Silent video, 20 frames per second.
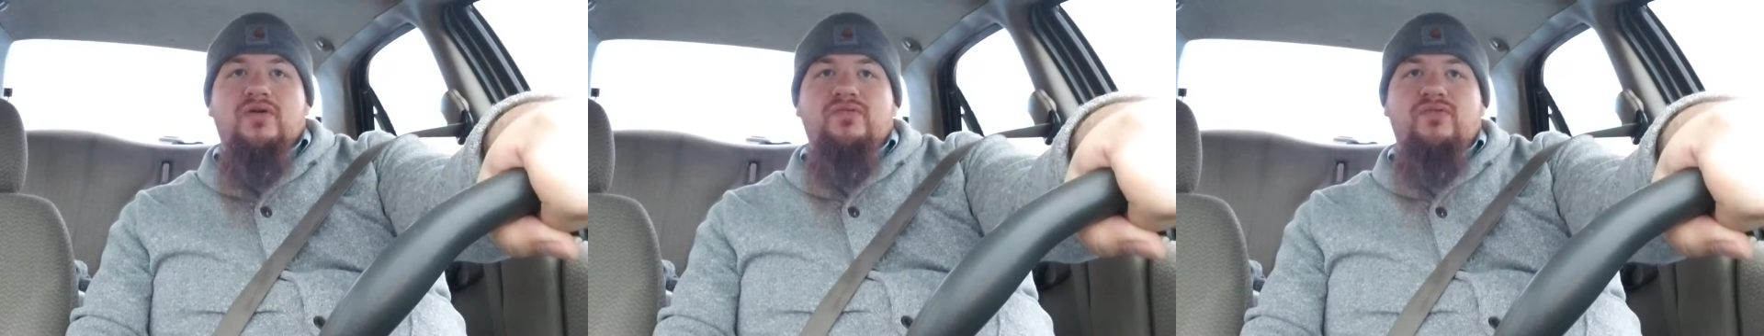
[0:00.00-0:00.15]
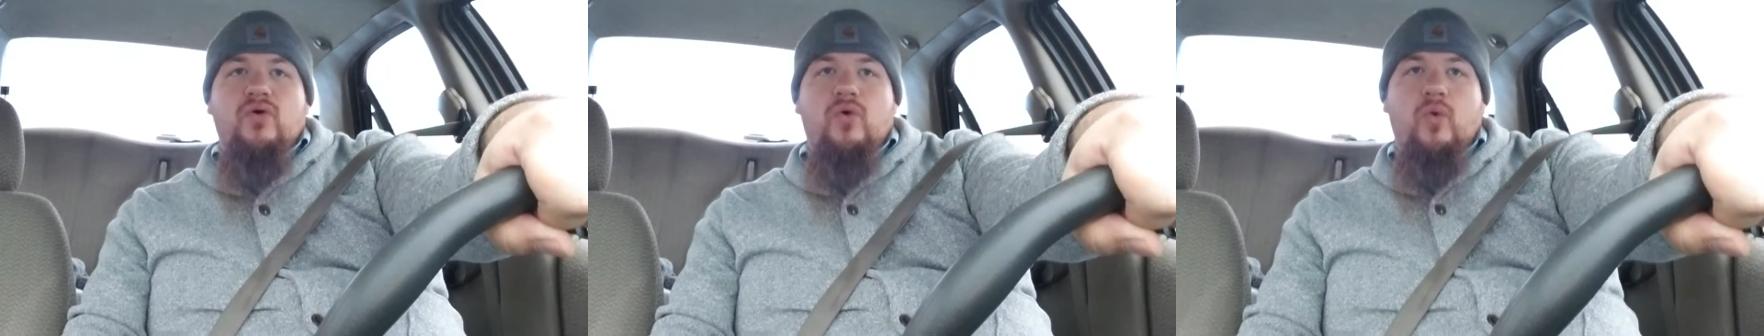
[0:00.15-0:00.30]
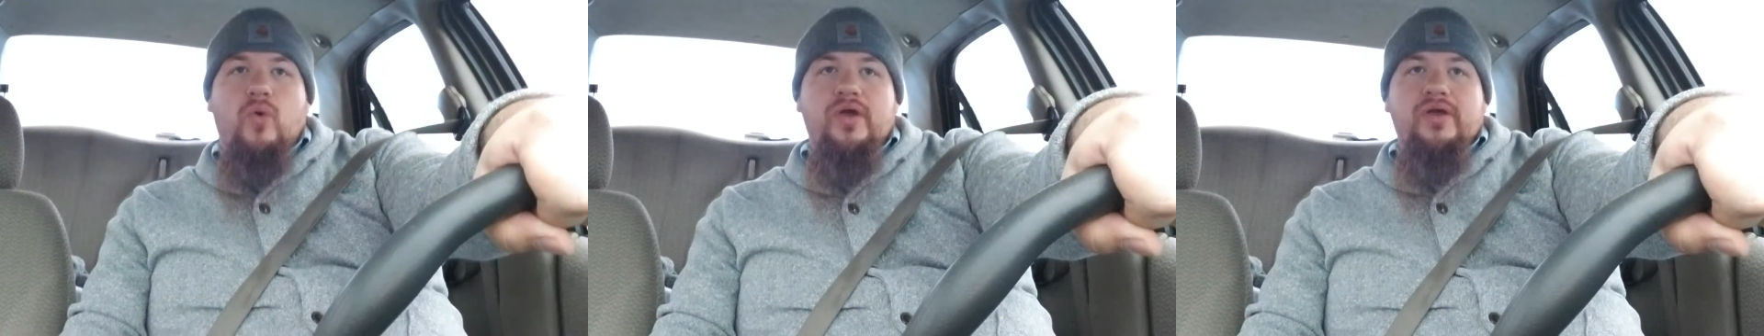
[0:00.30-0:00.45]

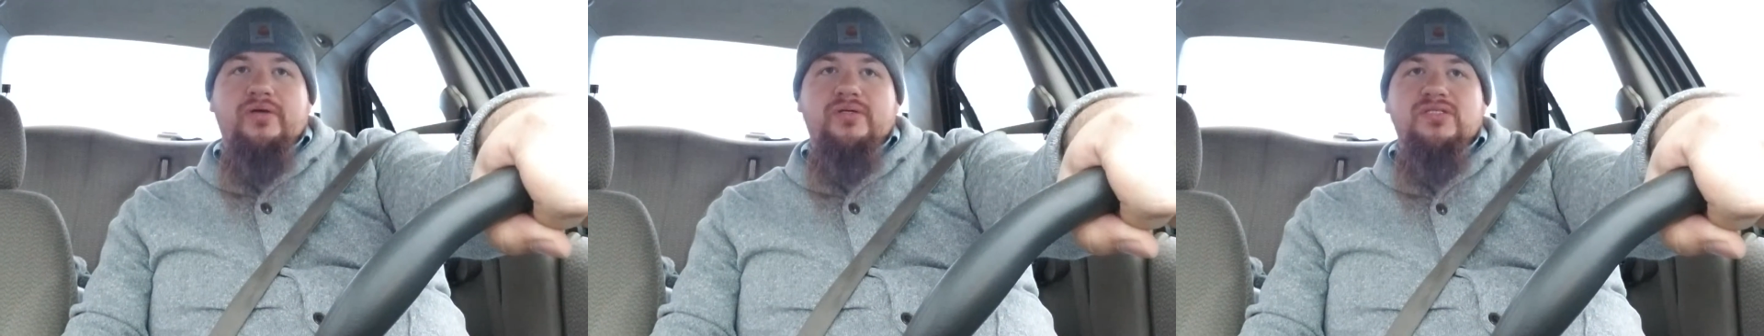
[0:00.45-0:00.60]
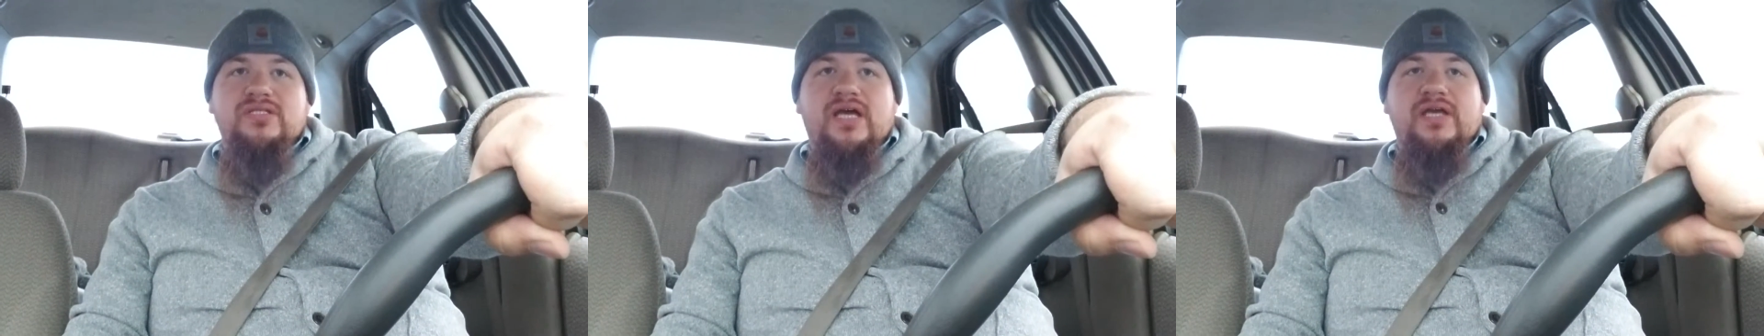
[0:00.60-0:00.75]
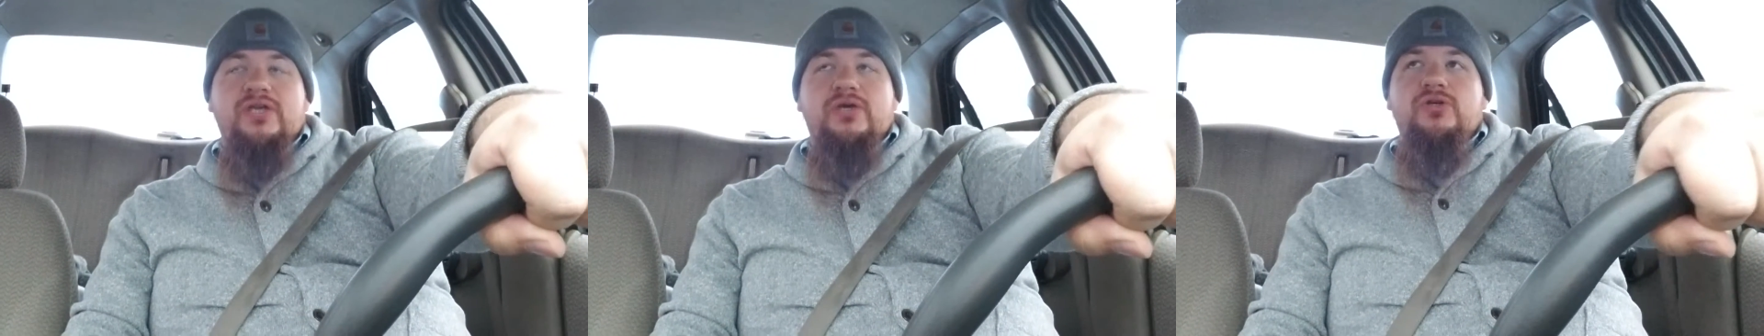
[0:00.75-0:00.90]
of
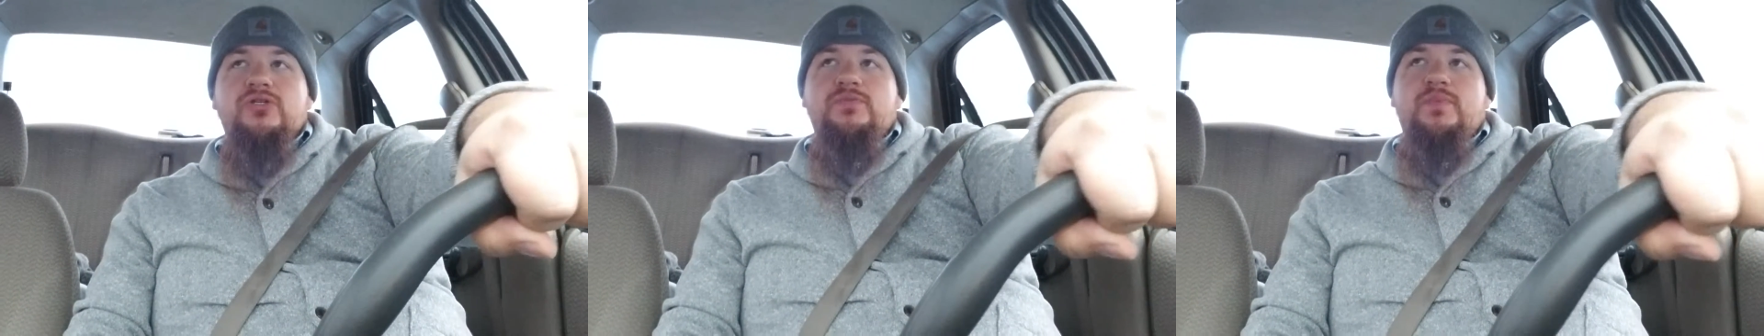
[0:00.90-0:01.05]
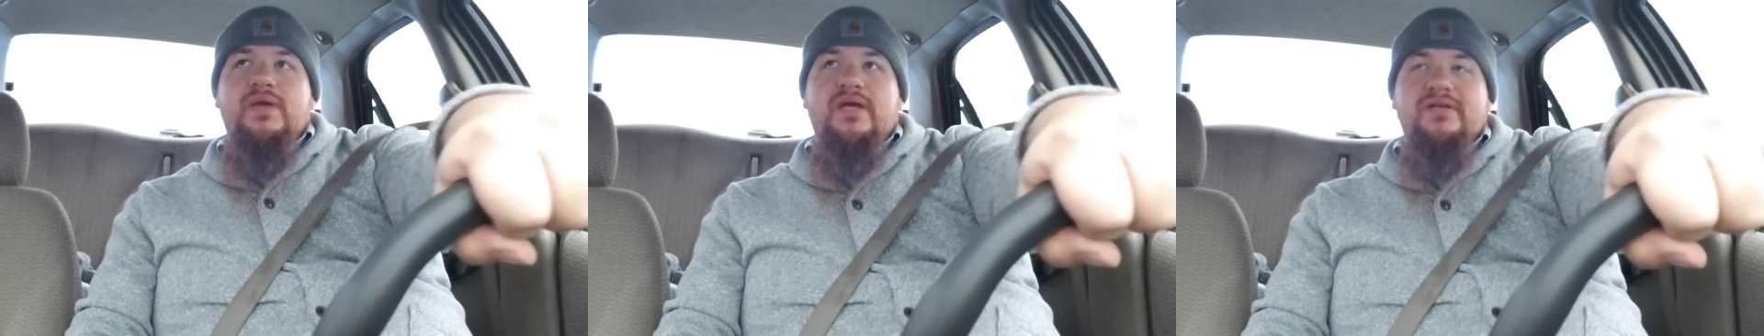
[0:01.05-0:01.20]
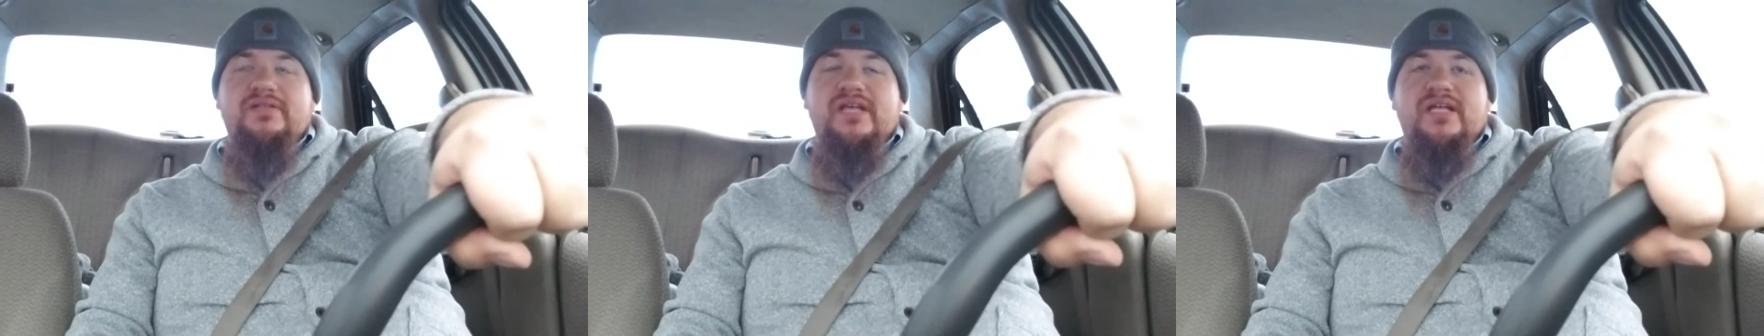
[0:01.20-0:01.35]
oils I use
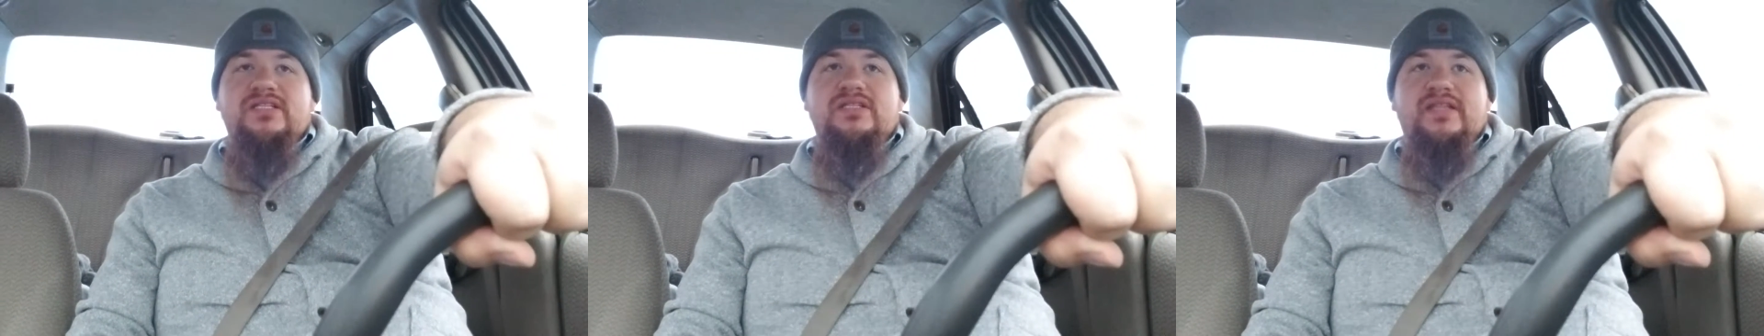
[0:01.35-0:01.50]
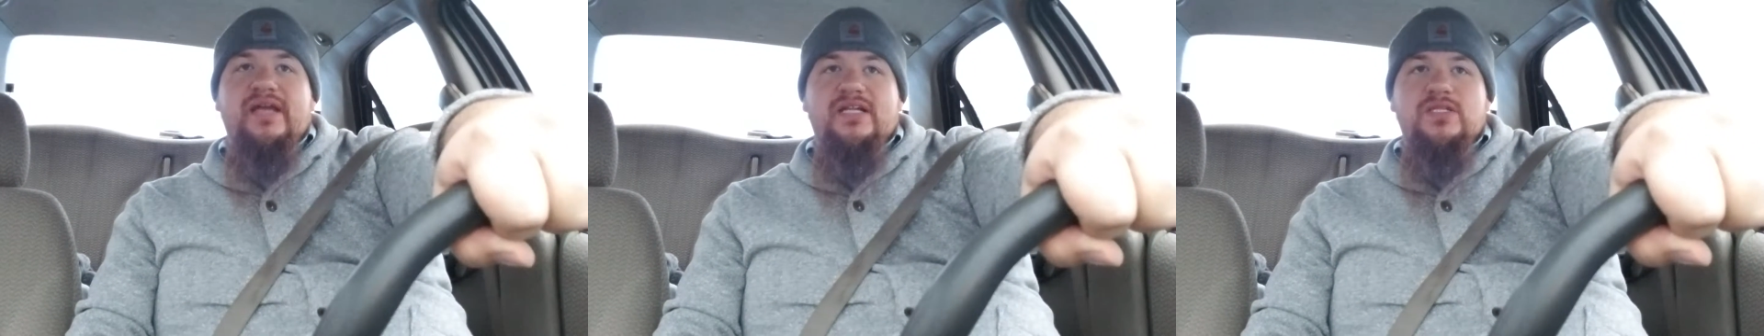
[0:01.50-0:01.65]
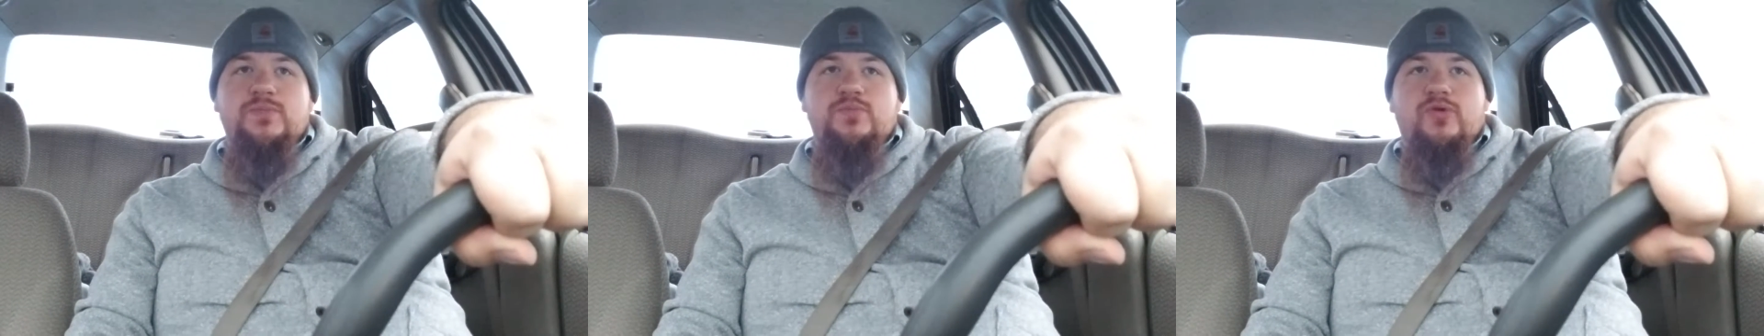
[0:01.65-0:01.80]
because
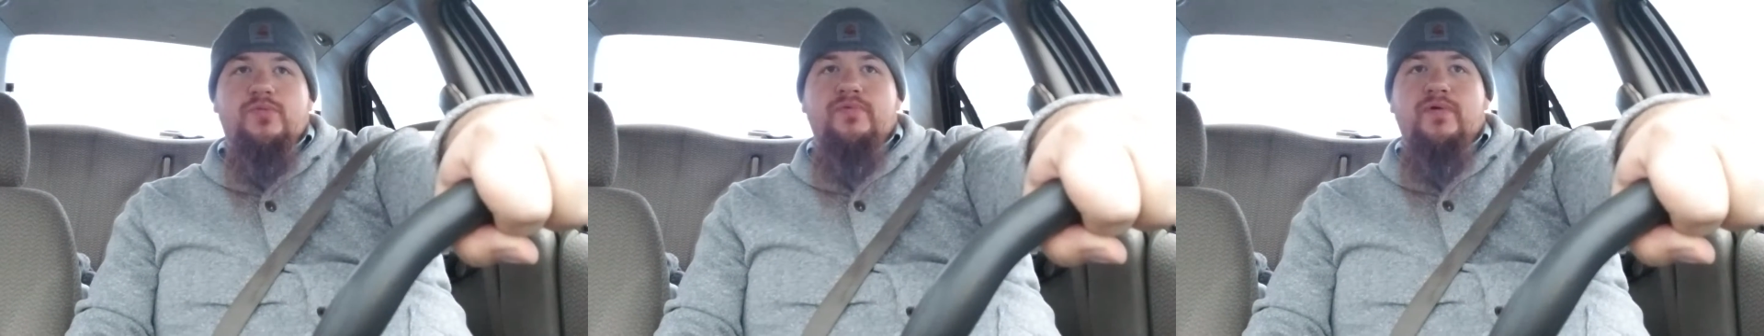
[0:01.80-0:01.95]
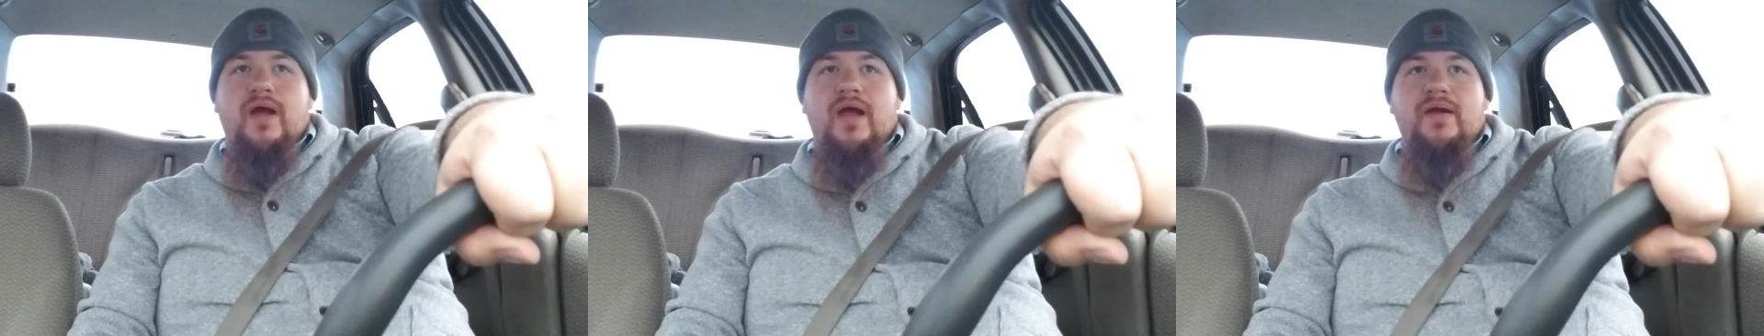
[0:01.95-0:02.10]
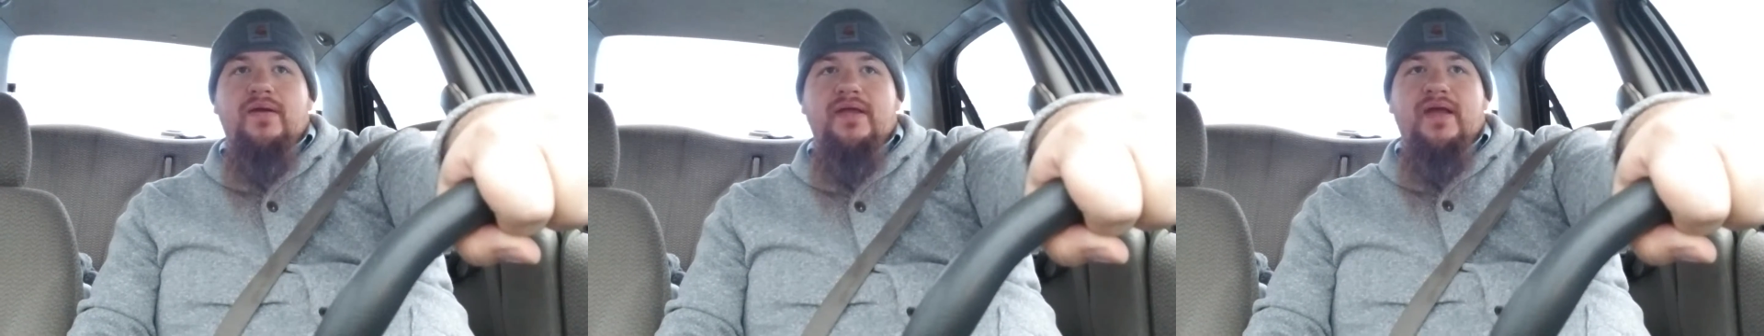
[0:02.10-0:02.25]
that's
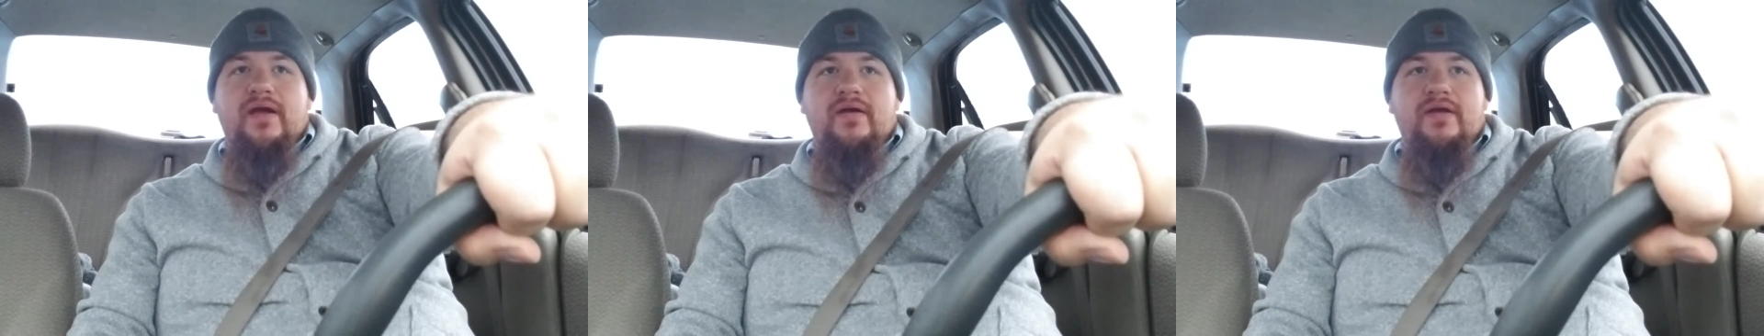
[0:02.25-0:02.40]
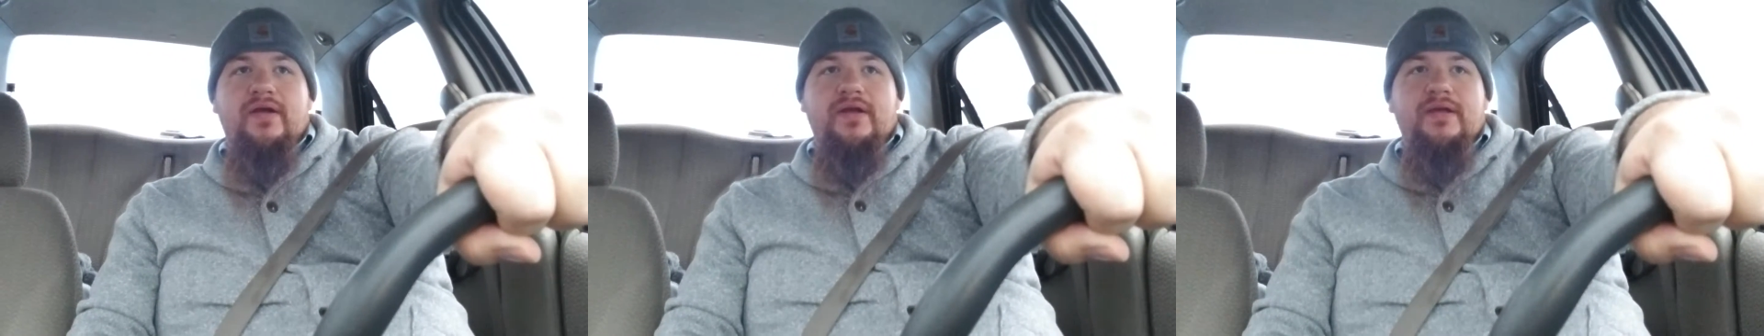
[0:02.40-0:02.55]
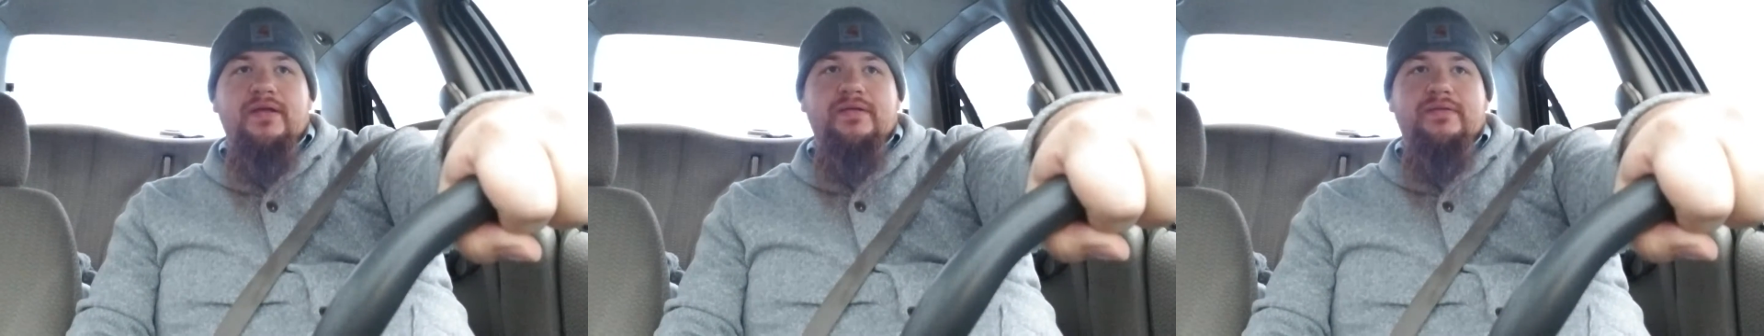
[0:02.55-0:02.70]
proprietary.